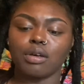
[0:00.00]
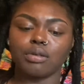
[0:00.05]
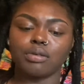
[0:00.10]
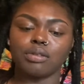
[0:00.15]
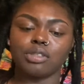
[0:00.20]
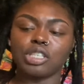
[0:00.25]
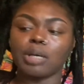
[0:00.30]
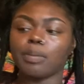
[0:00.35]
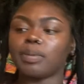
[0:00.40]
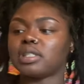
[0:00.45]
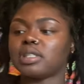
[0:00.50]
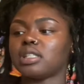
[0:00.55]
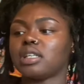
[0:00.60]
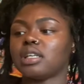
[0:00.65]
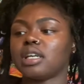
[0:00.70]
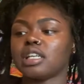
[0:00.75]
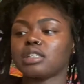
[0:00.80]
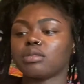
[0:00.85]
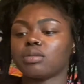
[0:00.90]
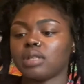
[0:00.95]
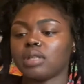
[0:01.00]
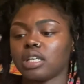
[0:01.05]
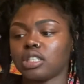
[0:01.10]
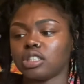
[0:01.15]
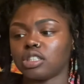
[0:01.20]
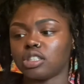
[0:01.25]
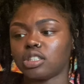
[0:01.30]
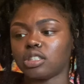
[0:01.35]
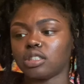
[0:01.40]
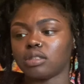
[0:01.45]
Jump into the next
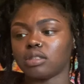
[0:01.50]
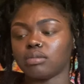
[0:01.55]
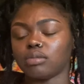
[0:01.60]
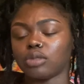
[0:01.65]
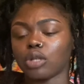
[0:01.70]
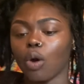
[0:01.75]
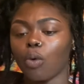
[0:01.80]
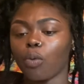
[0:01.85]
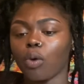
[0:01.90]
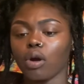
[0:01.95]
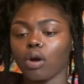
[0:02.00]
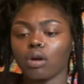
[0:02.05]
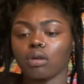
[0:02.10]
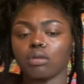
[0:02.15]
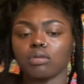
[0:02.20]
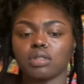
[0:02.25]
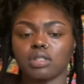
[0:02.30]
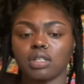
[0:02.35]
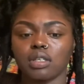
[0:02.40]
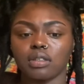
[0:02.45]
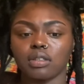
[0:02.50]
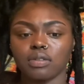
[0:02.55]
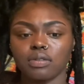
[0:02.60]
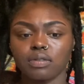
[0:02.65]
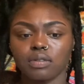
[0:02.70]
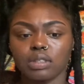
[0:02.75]
relationship. Don't work on self.